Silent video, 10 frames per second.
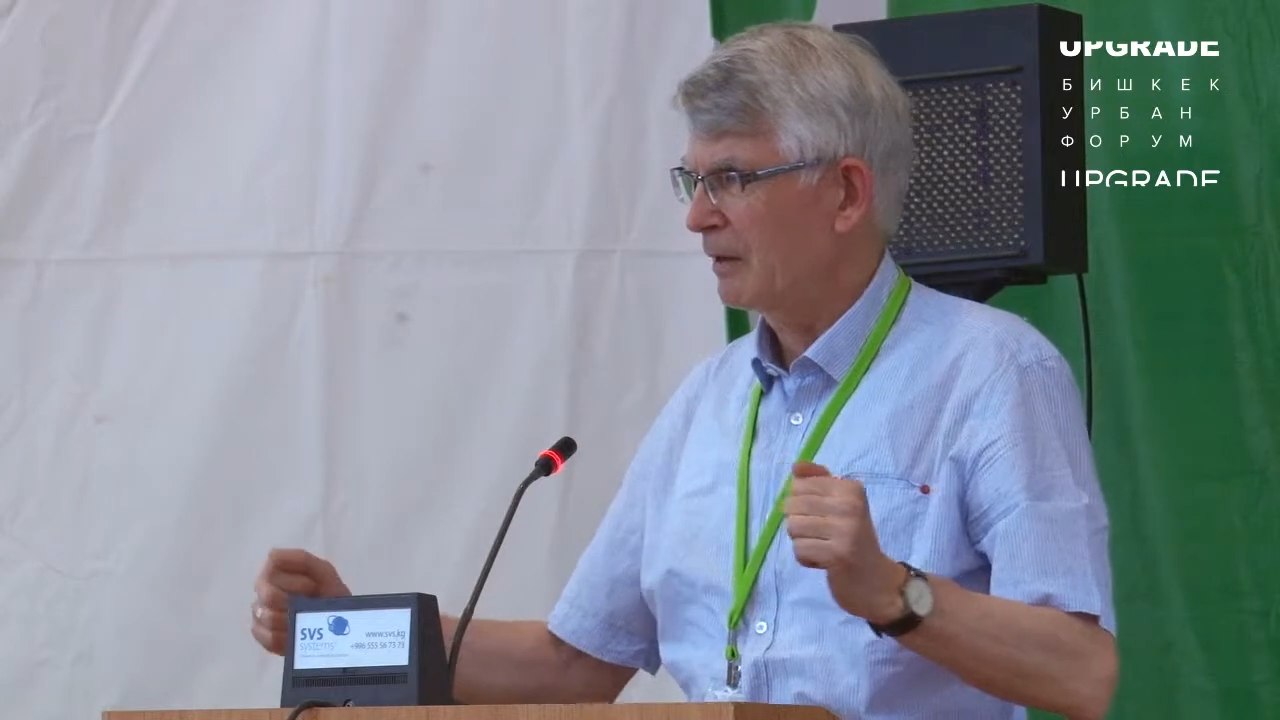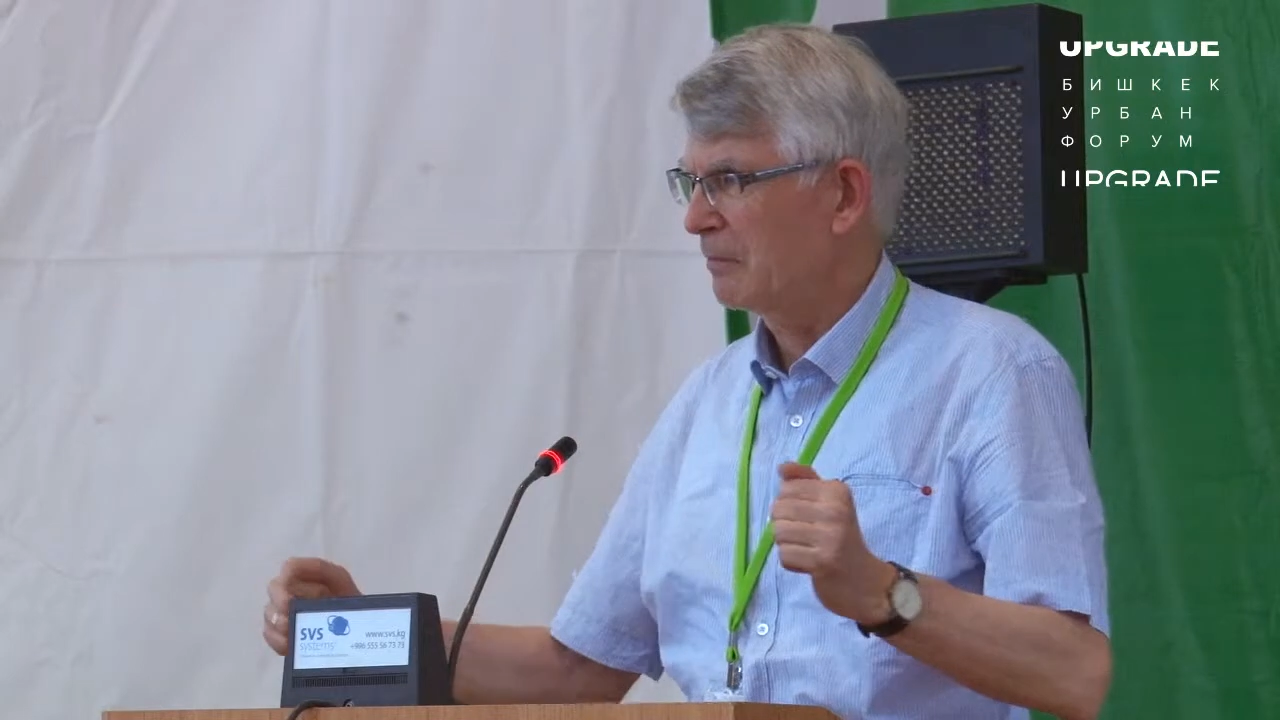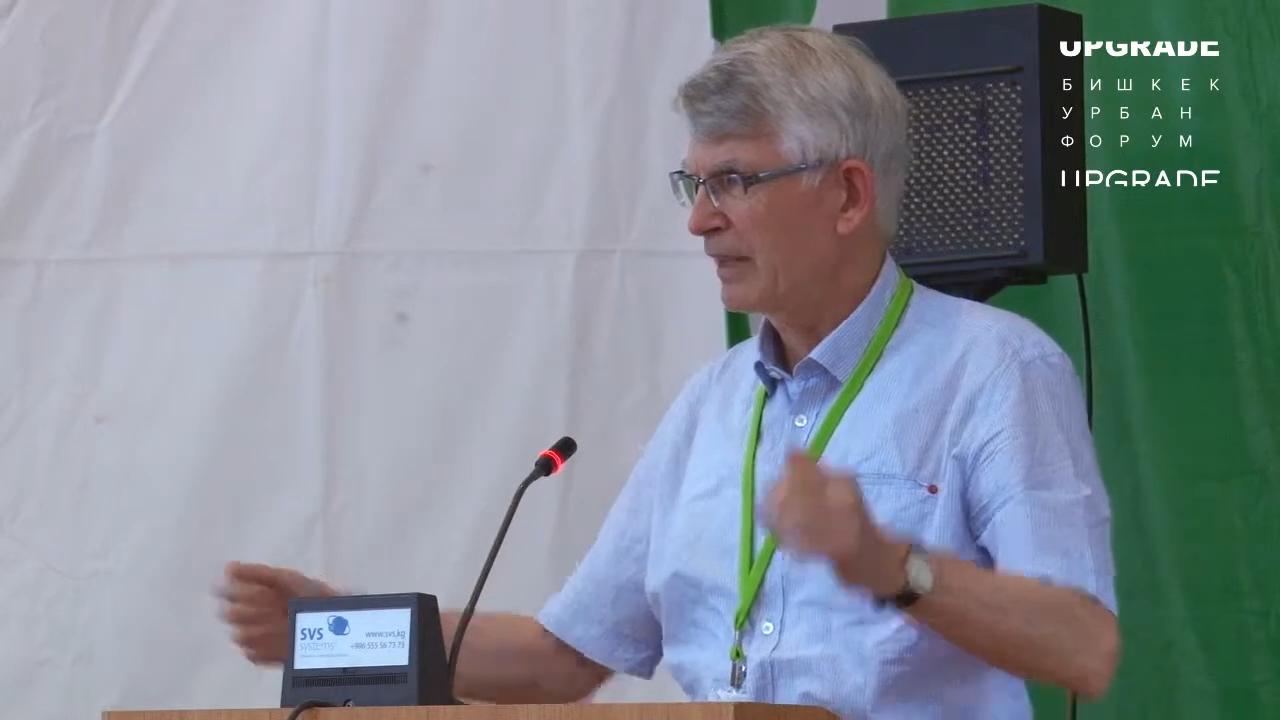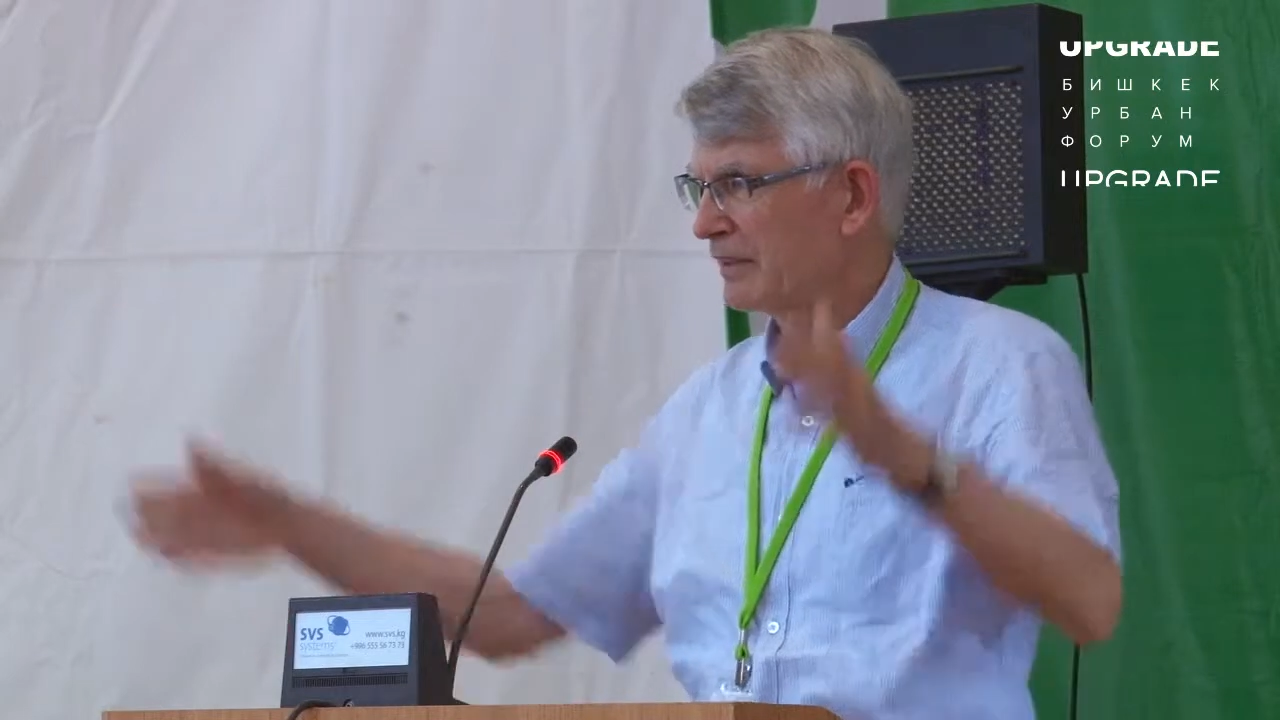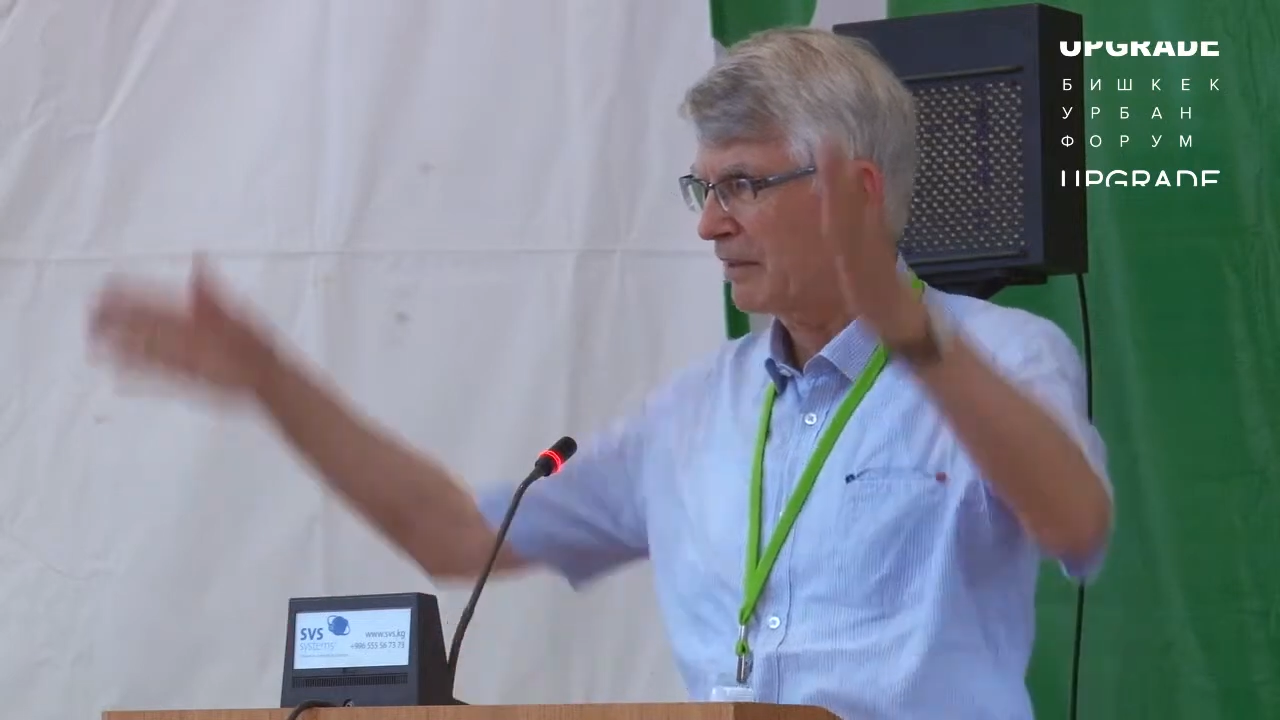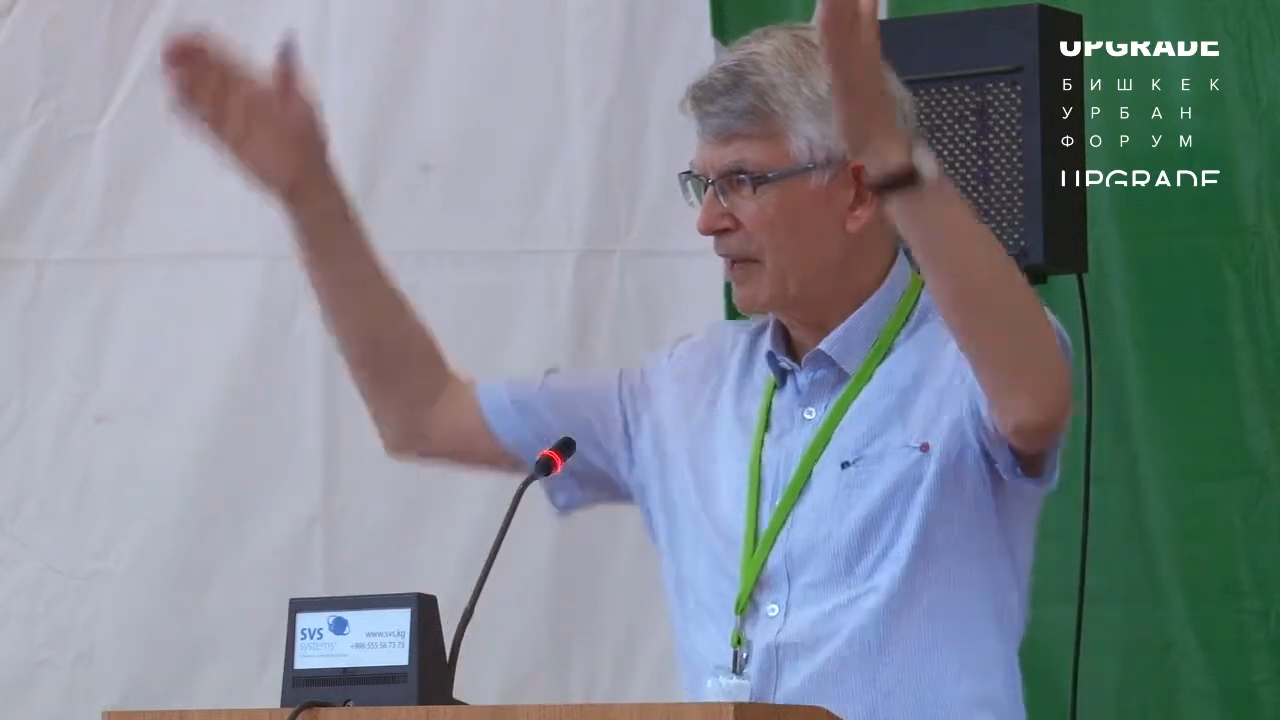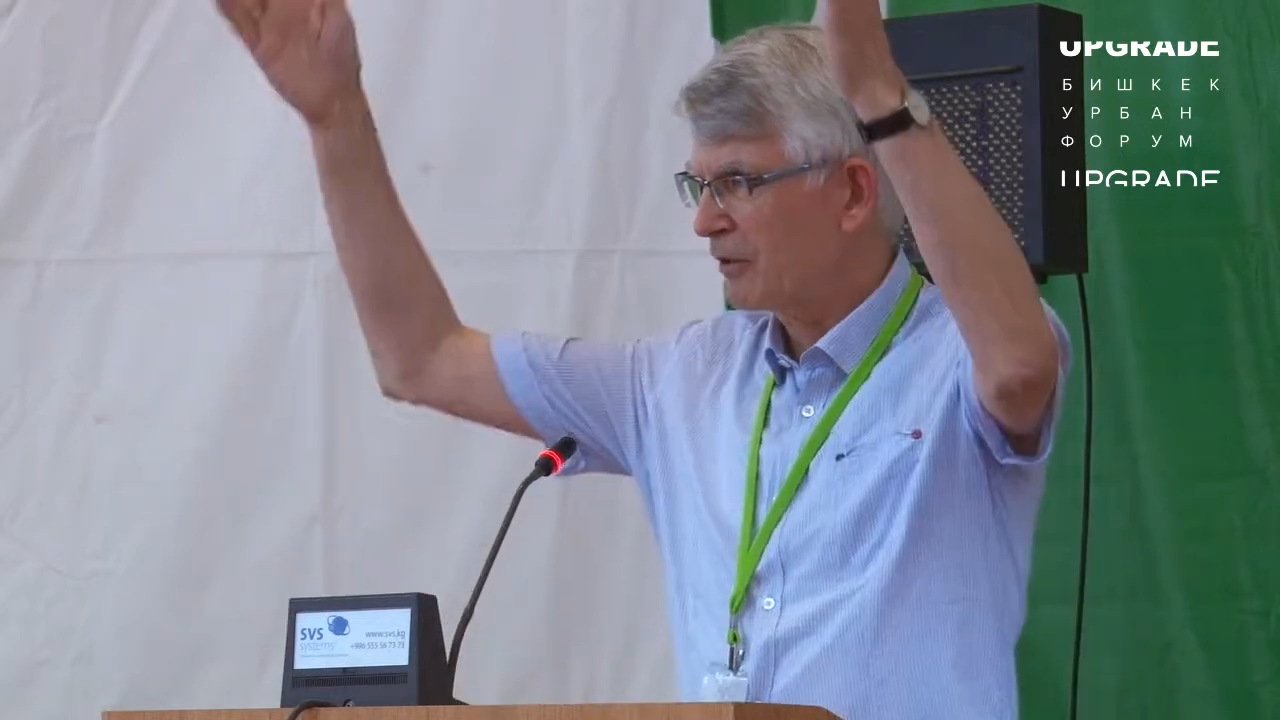but they are